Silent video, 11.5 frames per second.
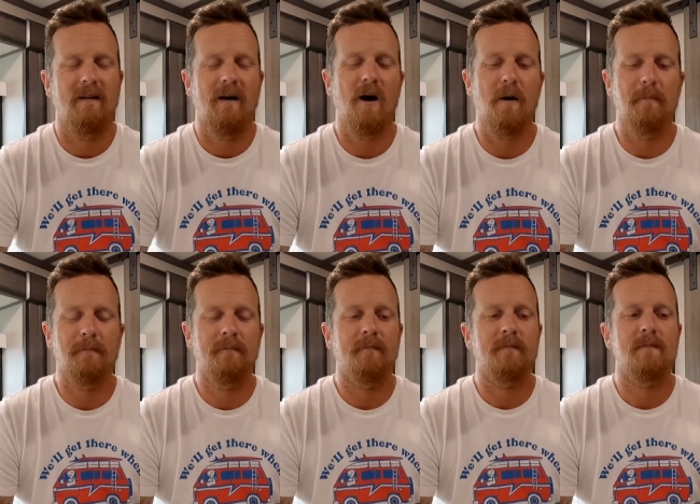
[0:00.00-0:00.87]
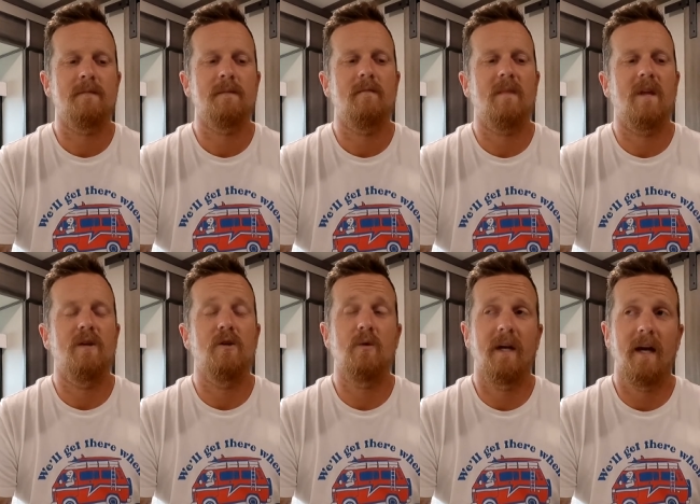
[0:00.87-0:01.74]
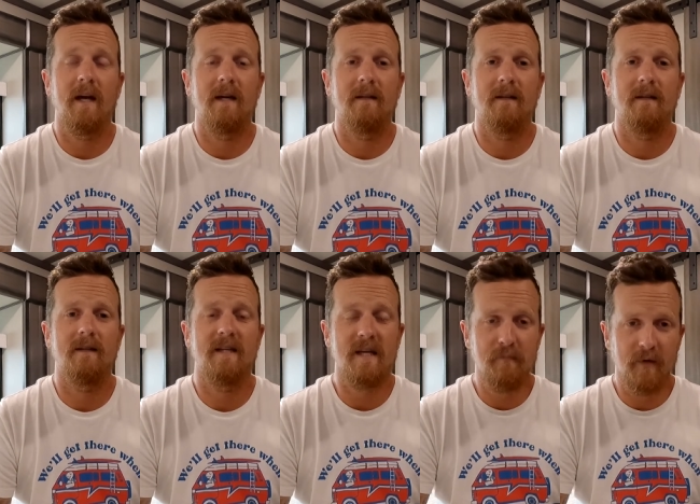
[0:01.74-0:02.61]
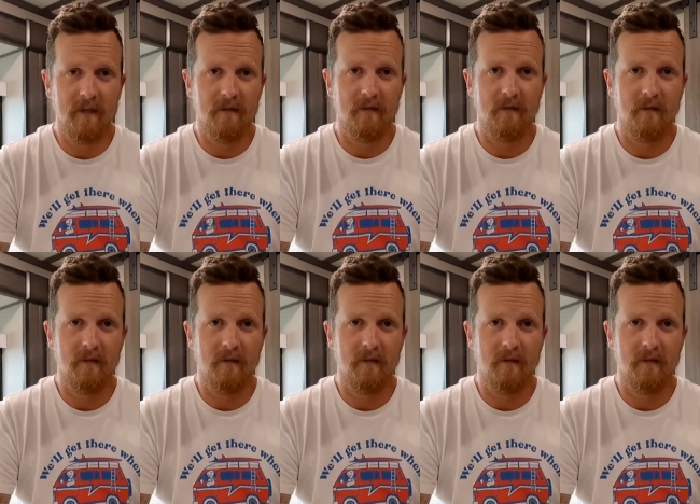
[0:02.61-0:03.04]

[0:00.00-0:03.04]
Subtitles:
You can keep it